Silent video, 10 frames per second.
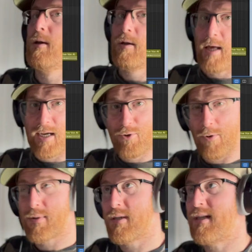That
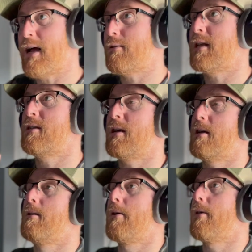drops us down into
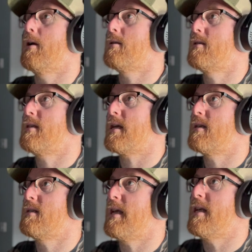another
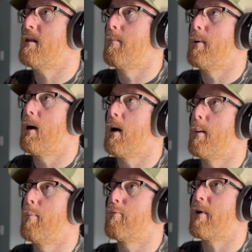16 bar
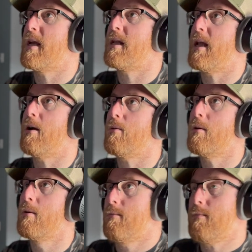breakdown.
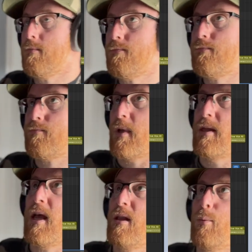And
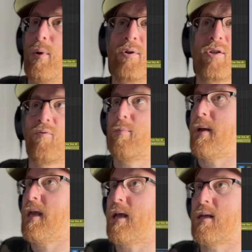then we just
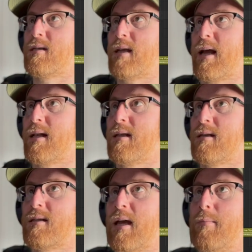repeat exactly the
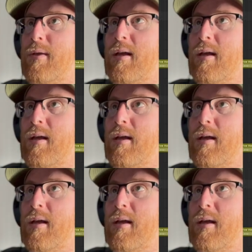same thing